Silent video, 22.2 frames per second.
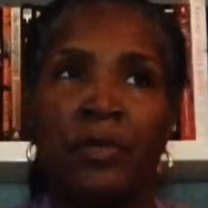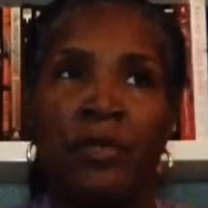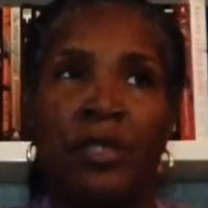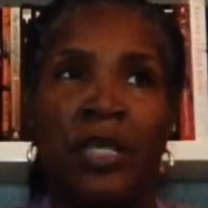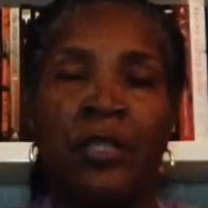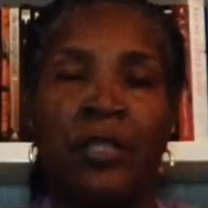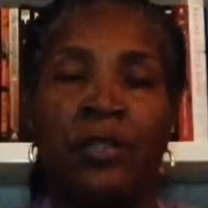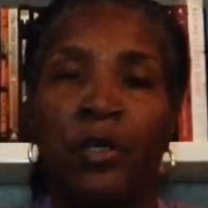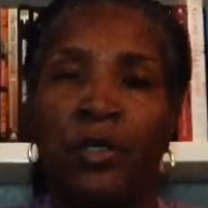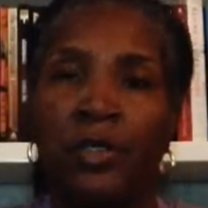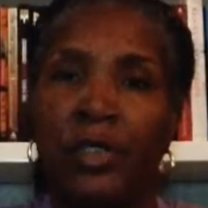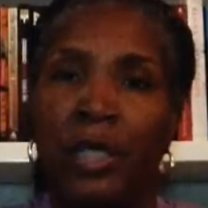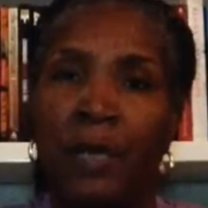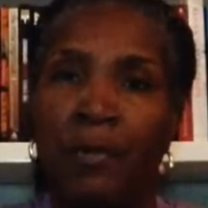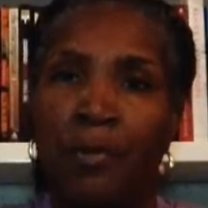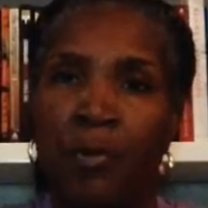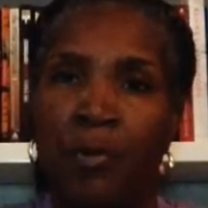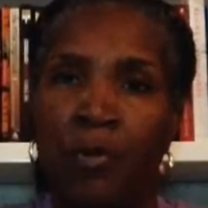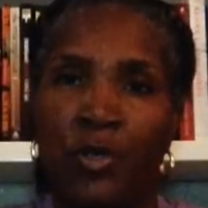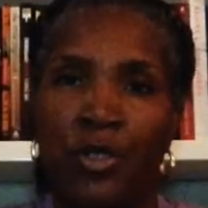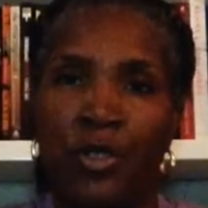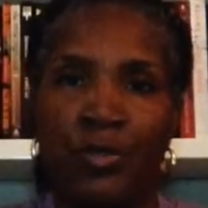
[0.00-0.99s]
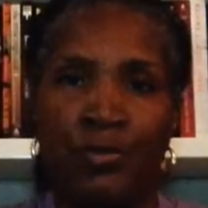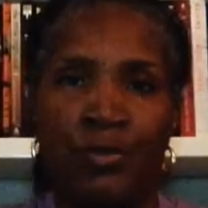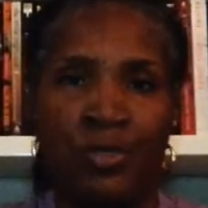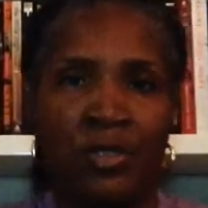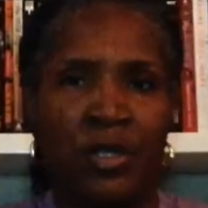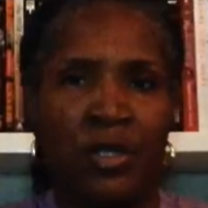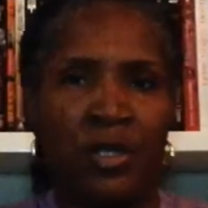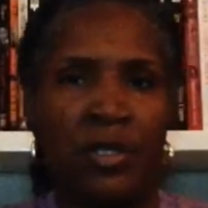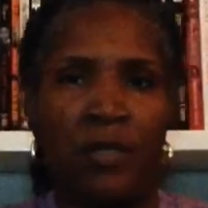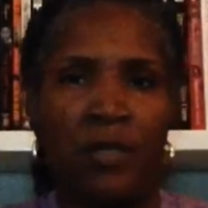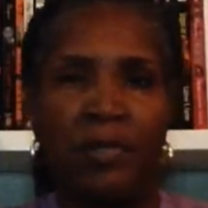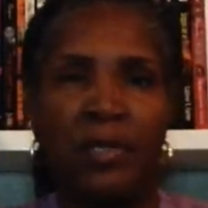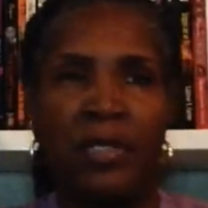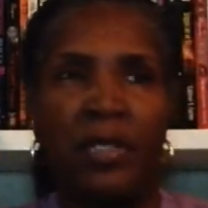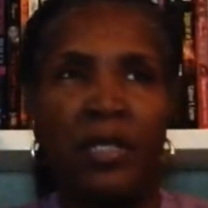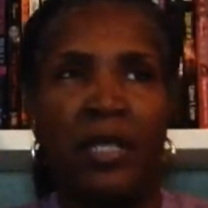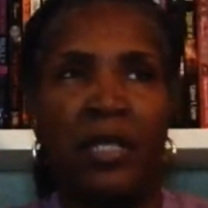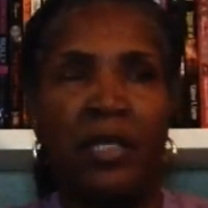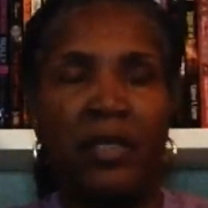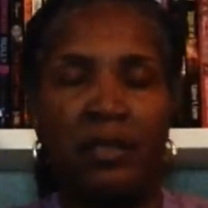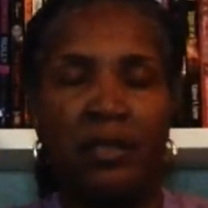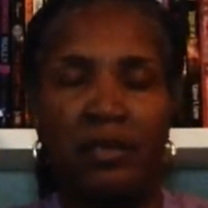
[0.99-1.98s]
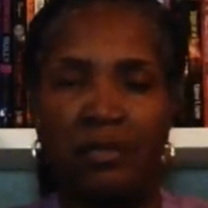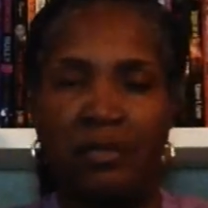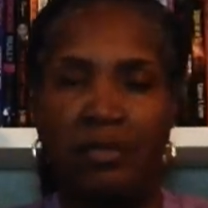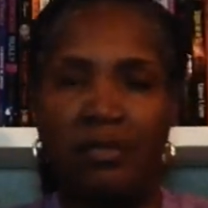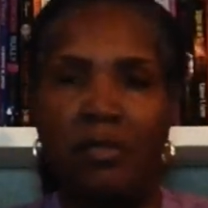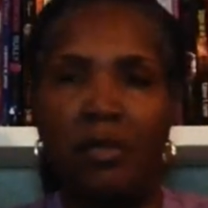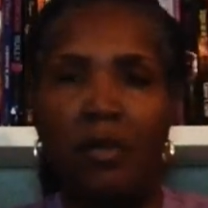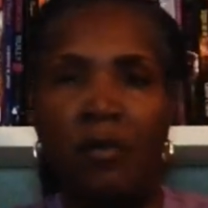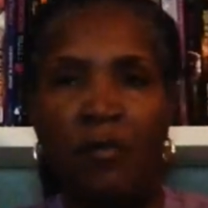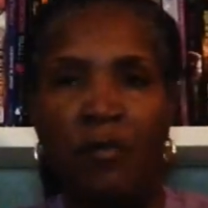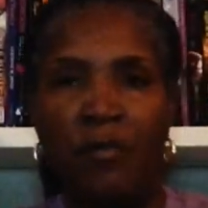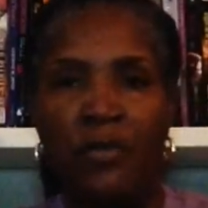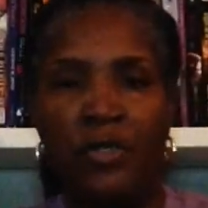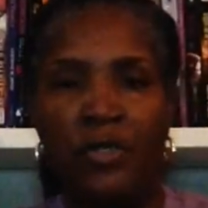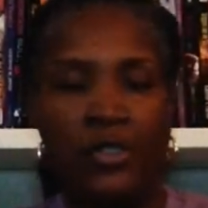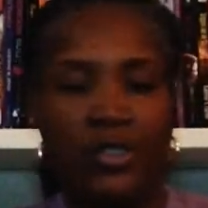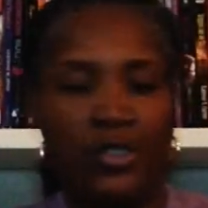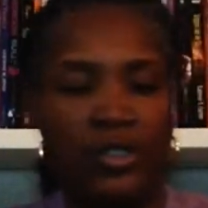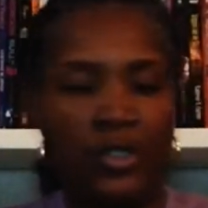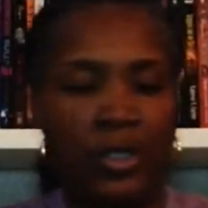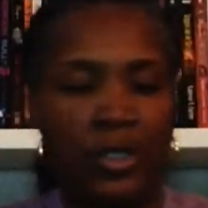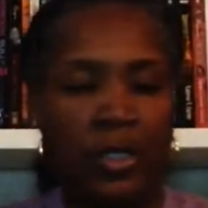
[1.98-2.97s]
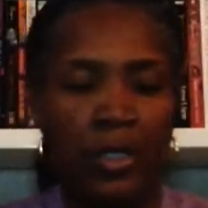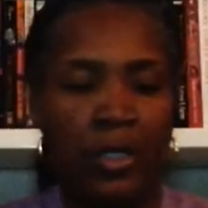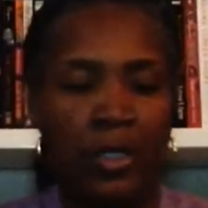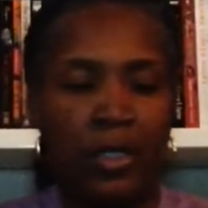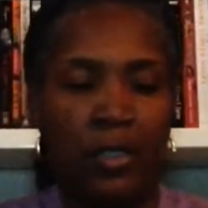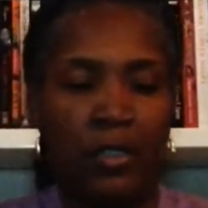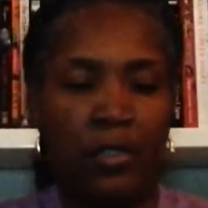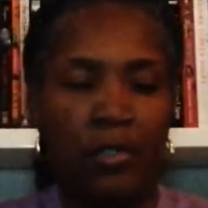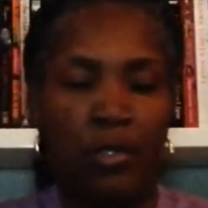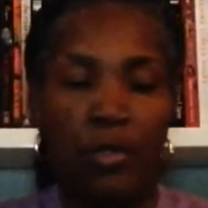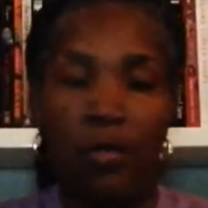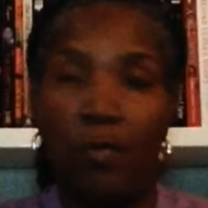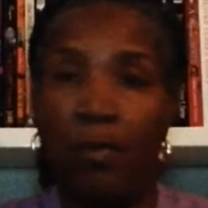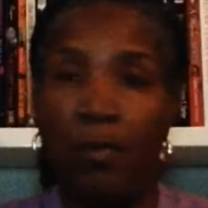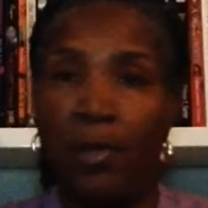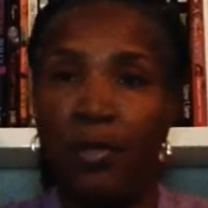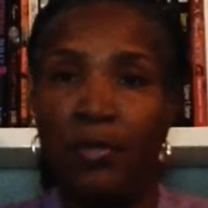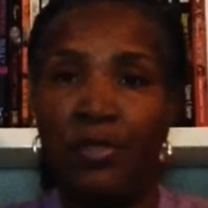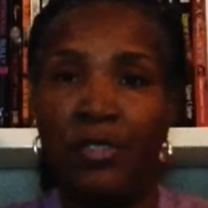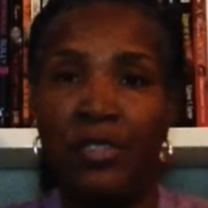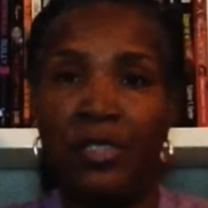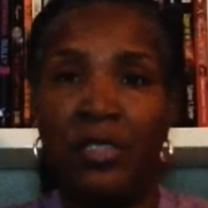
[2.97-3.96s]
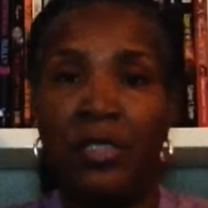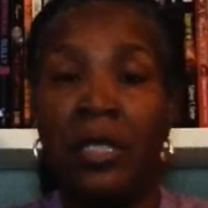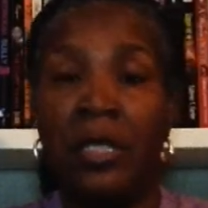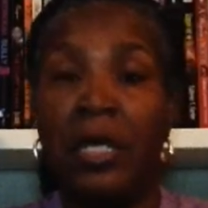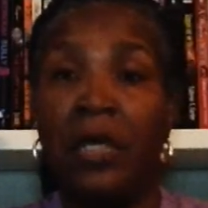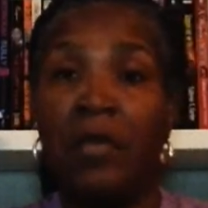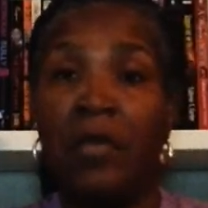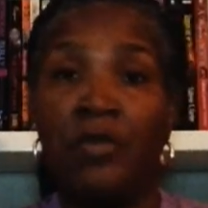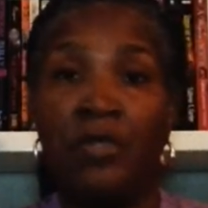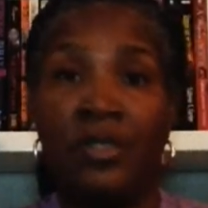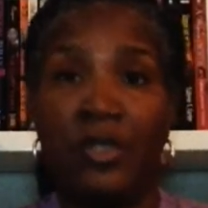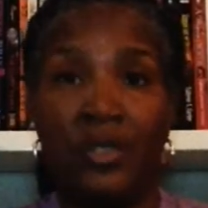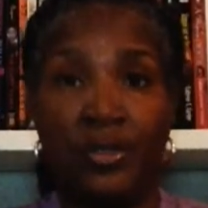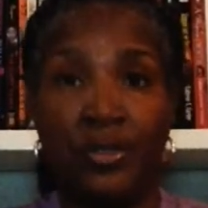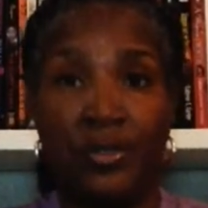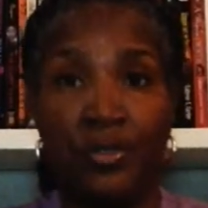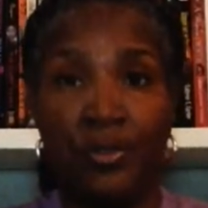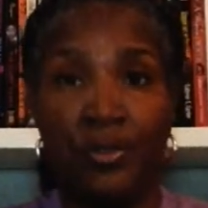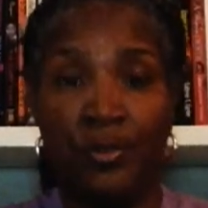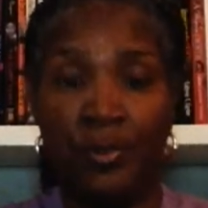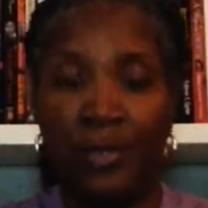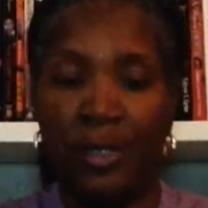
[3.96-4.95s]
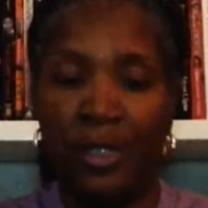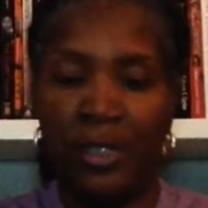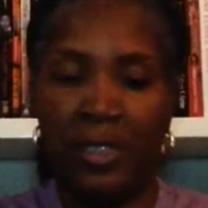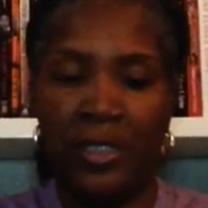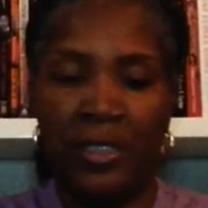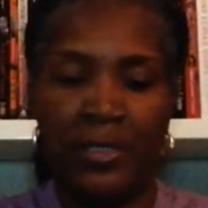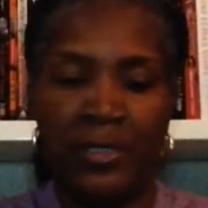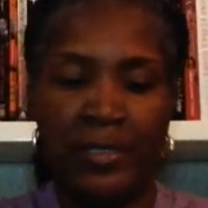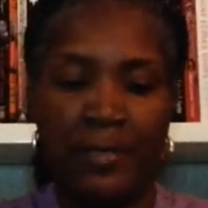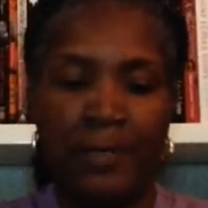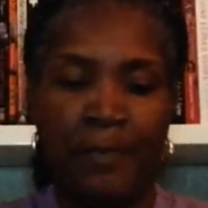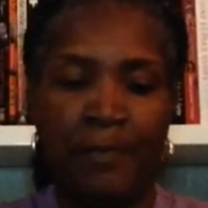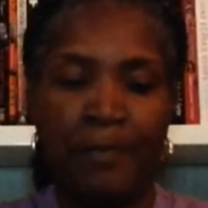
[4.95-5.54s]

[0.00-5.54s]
they thought that Porsche was going to be like the selfish, you know, person that her sister was.